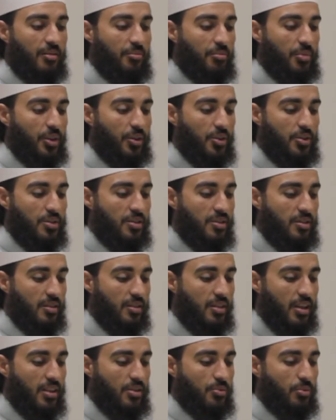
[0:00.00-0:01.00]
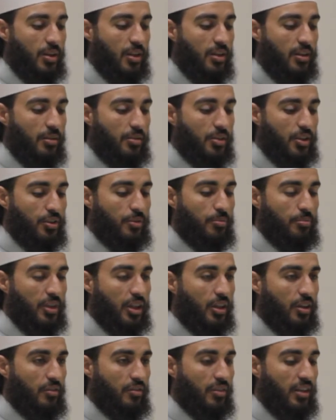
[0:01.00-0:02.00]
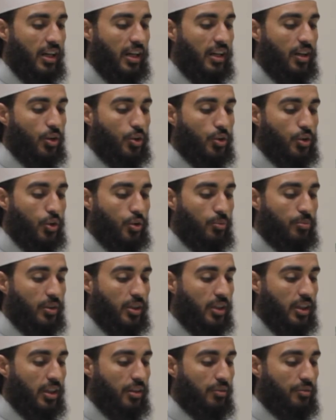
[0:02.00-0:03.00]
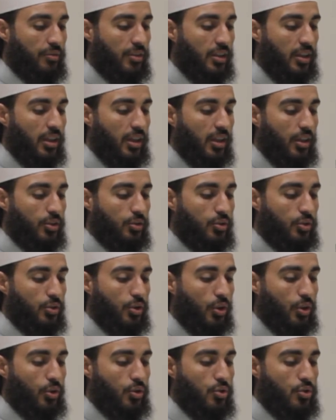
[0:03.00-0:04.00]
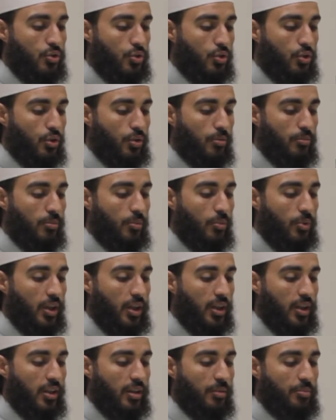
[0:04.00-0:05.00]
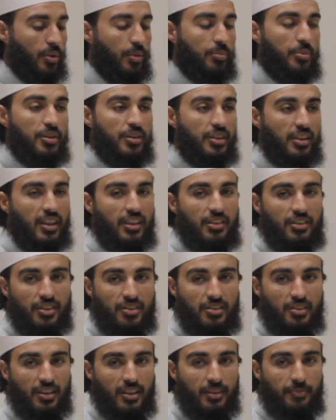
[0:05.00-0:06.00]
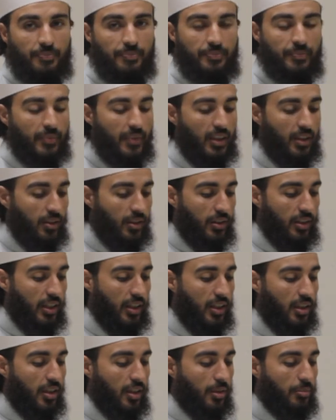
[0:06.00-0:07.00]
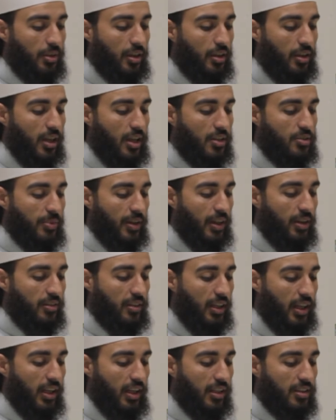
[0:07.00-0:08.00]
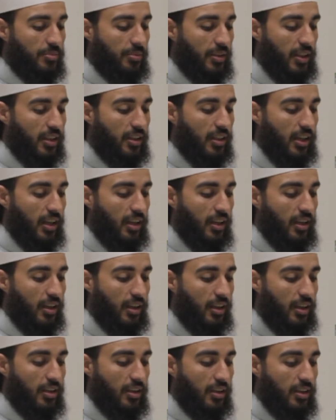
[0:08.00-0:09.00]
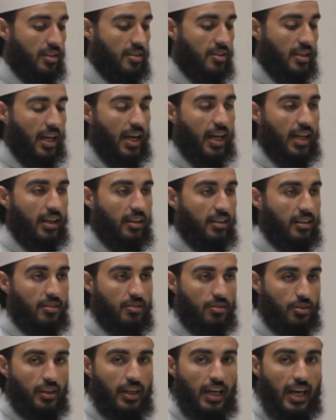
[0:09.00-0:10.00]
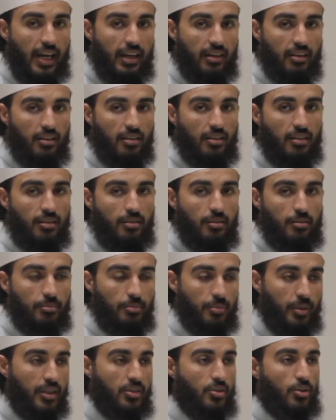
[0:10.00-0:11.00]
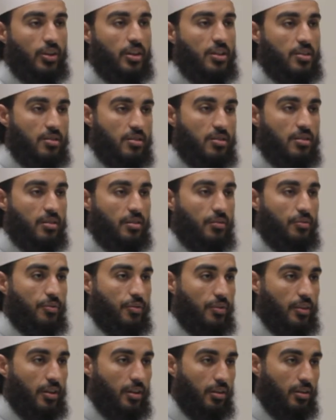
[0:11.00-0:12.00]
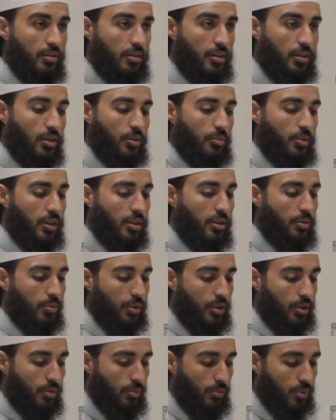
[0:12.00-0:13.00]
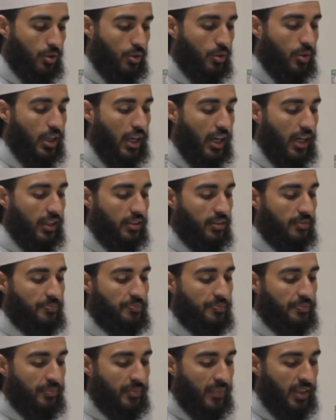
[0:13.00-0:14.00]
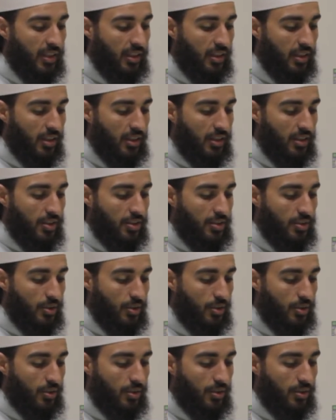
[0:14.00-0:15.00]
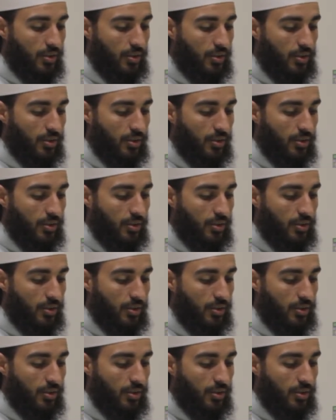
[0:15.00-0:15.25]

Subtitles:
because that's what the general meaning of the ayah. "O you who believe, do not consume one another property unjustly." Okay? Allah subhanahu wa ta'ala explained that in this ayah that you can, as long as, with good heart. So,